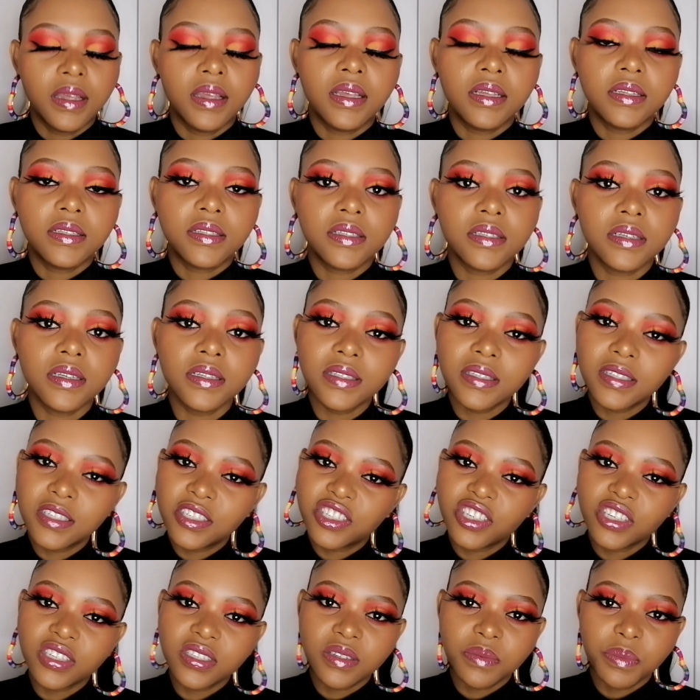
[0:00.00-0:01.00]
it's
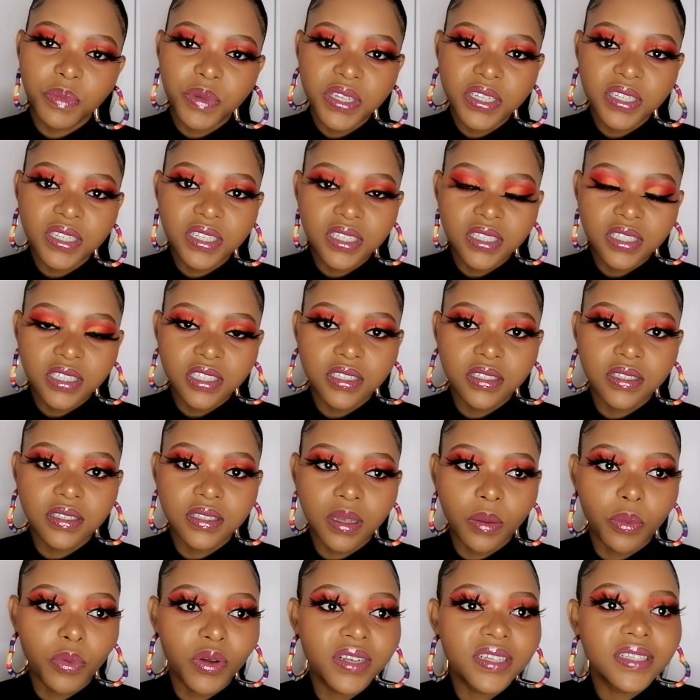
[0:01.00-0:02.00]
it's just me teaching
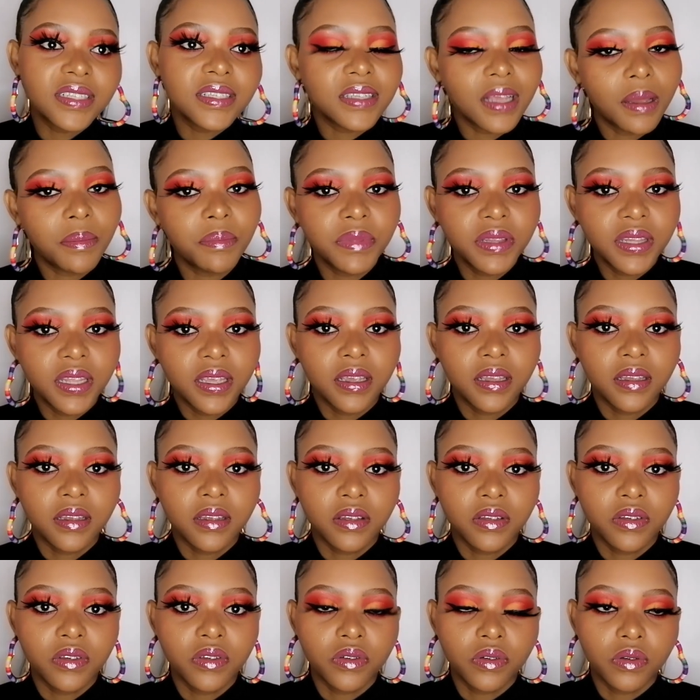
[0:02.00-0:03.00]
someone
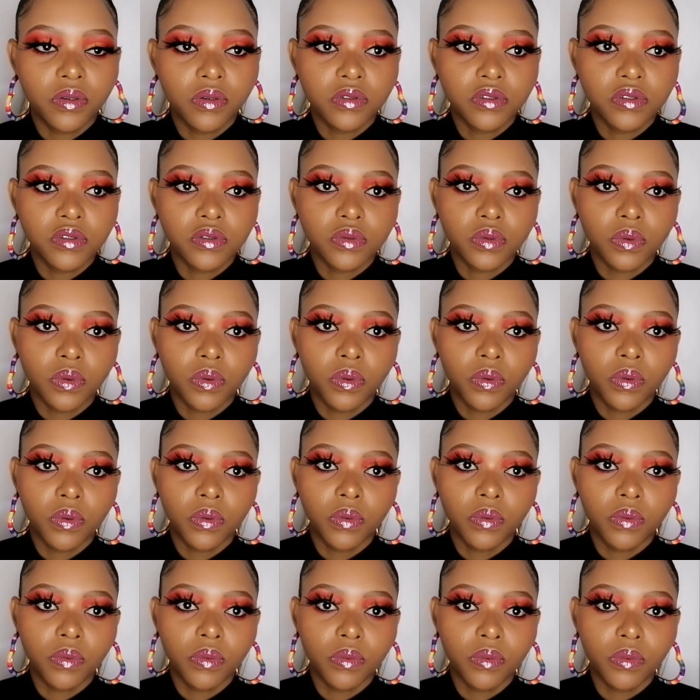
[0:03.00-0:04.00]
something you know so
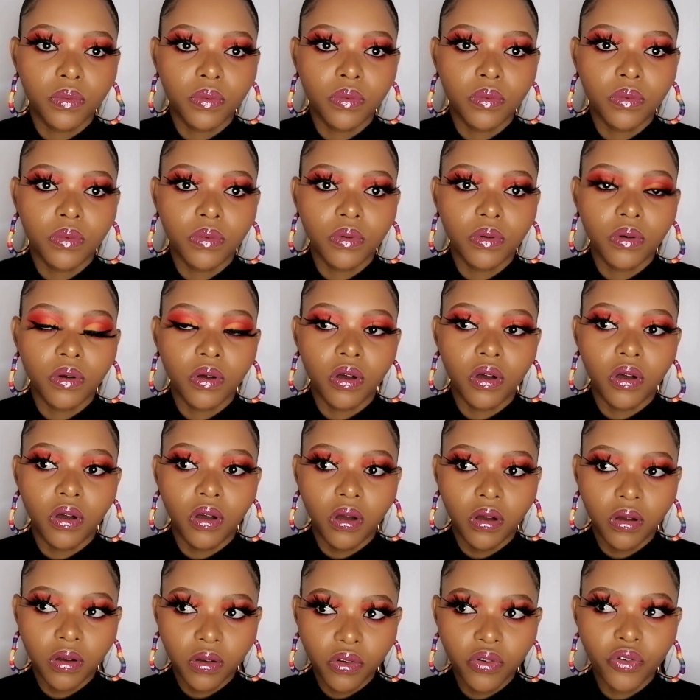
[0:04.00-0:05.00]

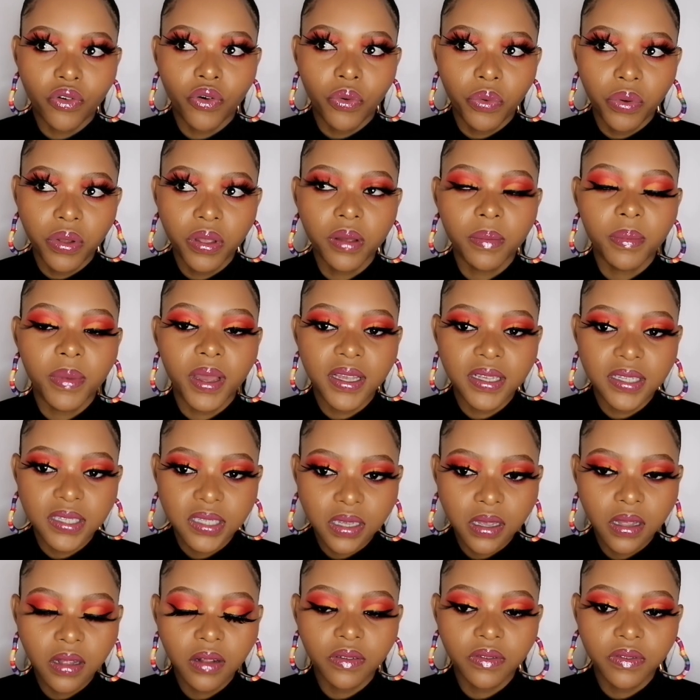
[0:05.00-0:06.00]
growing
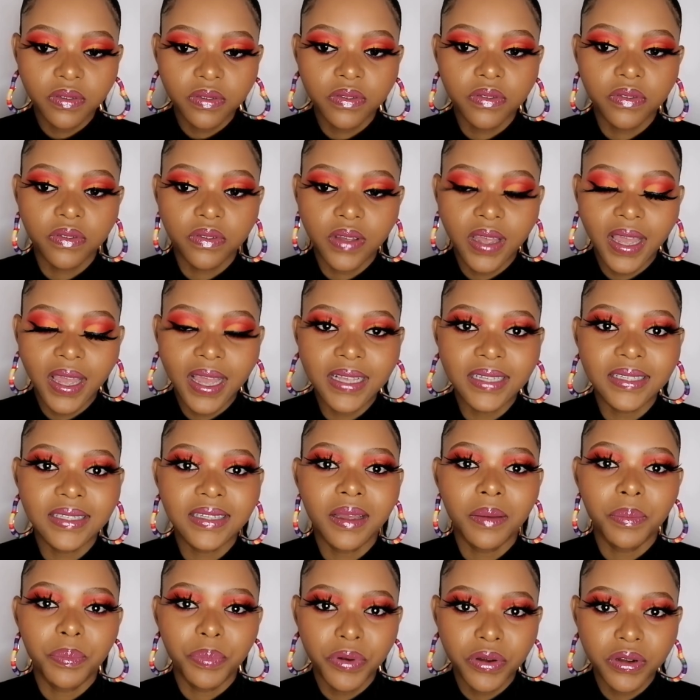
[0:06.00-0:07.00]
myself as
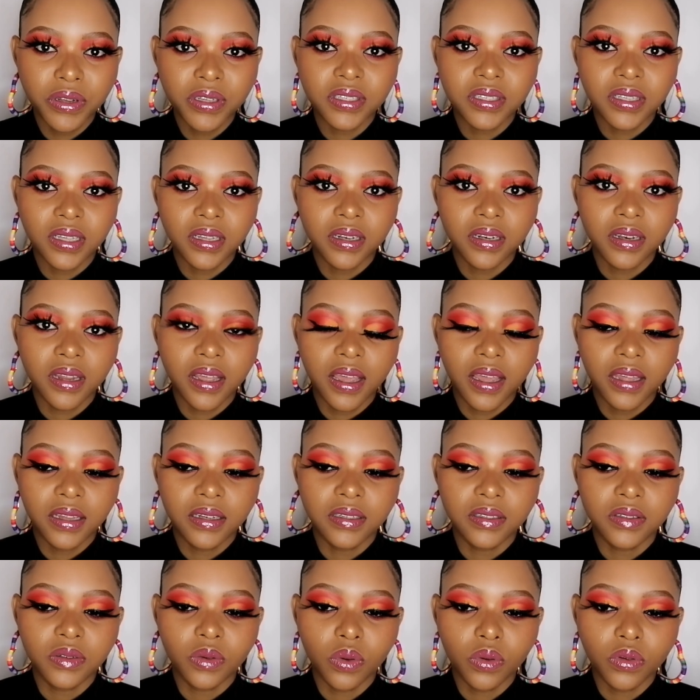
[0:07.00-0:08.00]
a person
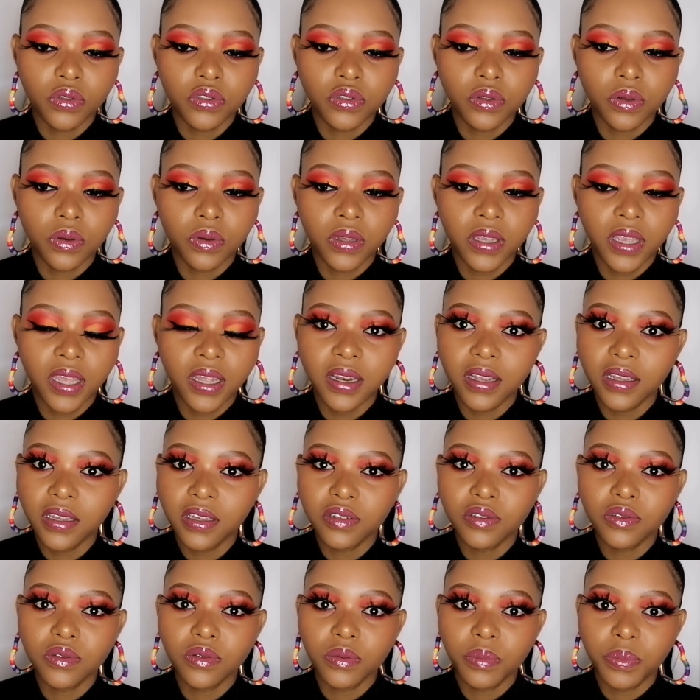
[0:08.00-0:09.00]
and also getting
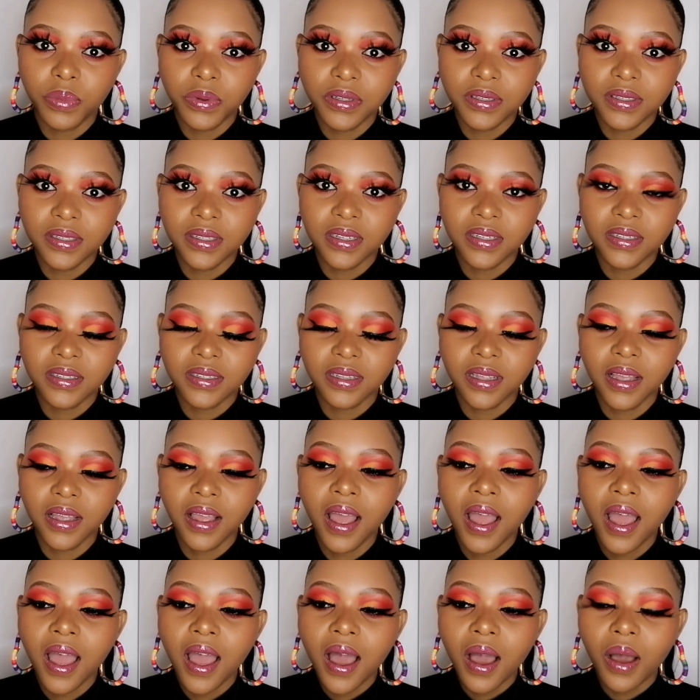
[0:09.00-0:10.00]
into business
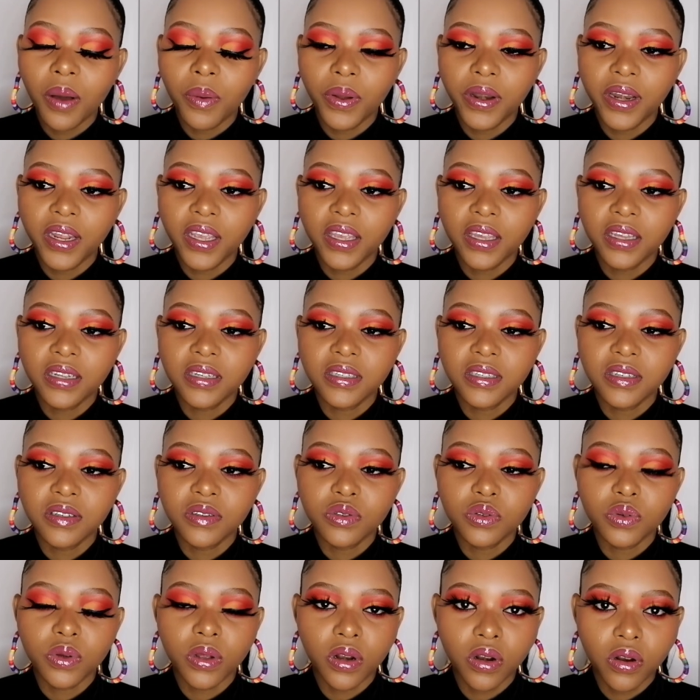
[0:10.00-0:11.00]
i want to get
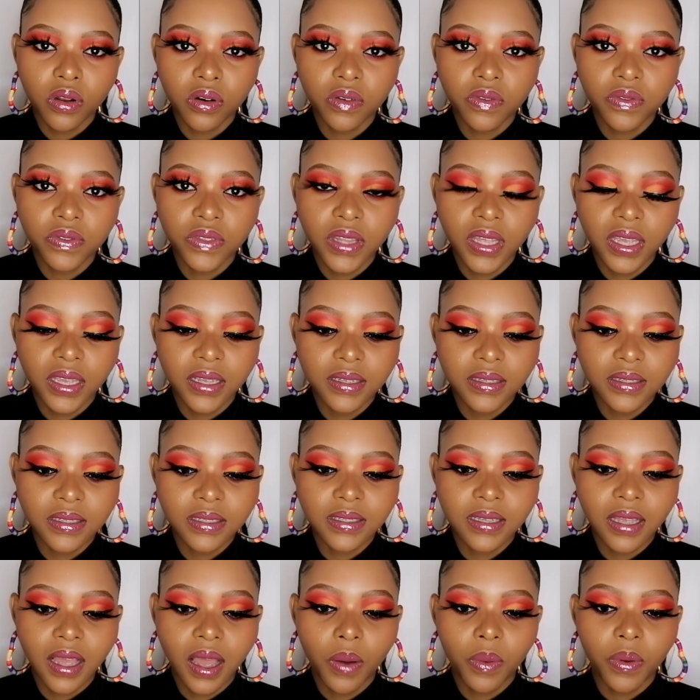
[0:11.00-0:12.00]
into a lot of
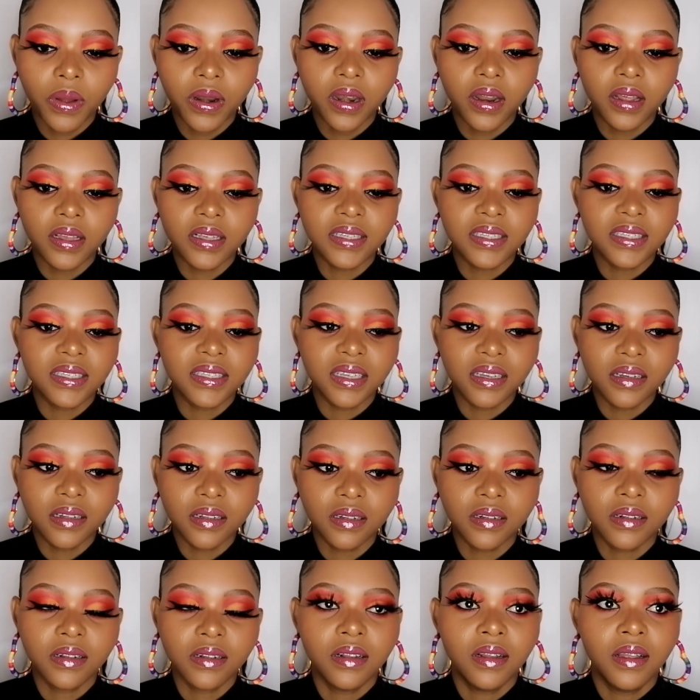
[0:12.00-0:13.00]
things i want to
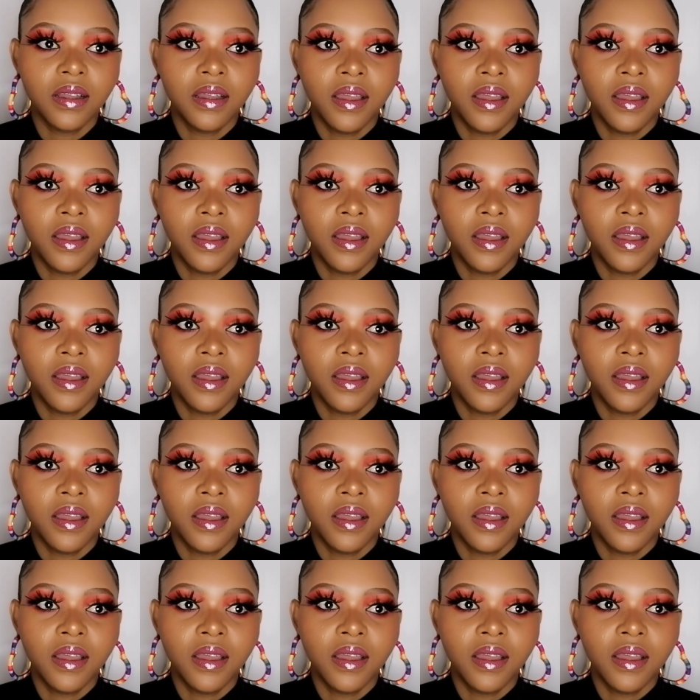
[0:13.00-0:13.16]
sell